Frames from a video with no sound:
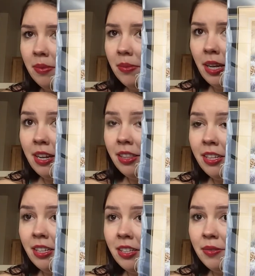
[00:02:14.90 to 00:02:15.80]
I
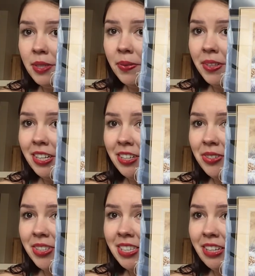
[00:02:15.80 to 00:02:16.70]
think it gives a really
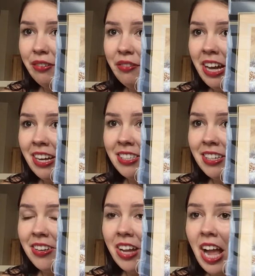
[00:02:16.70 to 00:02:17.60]
interesting effect.
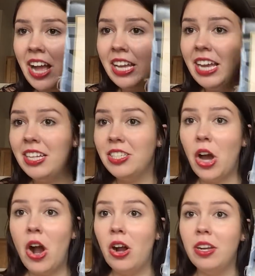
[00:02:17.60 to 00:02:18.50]
Okay, I can't
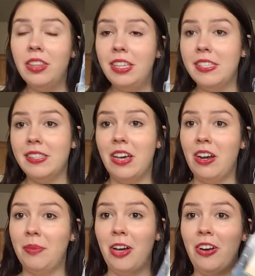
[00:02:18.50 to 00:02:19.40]
talk this
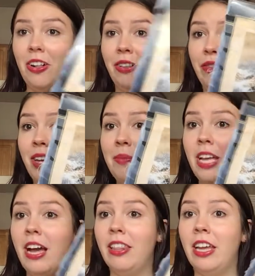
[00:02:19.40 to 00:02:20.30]
long about all of them.
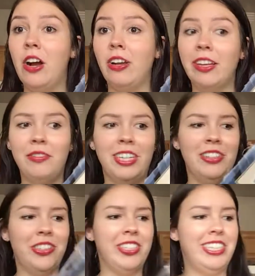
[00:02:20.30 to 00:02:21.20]
Yeah, they all give an
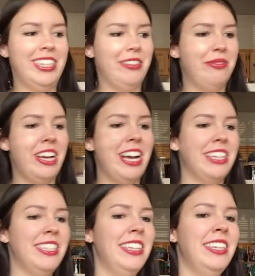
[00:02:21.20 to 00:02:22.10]
interesting
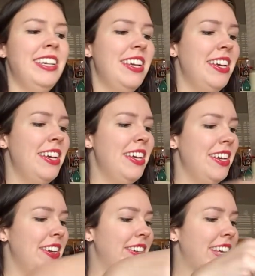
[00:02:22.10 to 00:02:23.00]
effect.
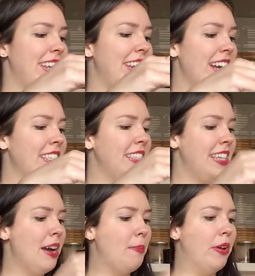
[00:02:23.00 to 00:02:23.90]
Okay, next
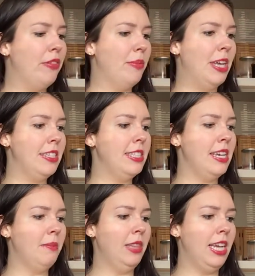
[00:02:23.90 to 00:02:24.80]
up from that
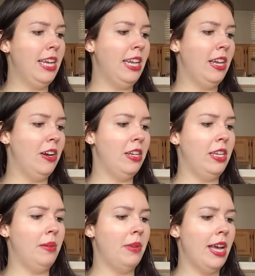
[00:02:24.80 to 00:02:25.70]
same lady on
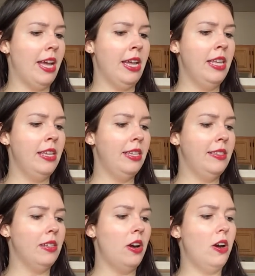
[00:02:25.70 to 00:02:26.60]
eBay
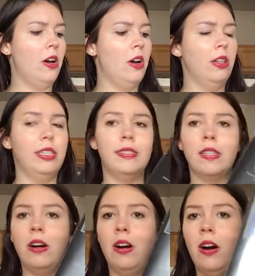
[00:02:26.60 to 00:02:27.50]
is All Is
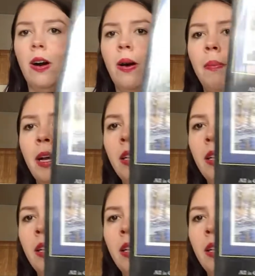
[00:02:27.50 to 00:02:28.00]
Calm.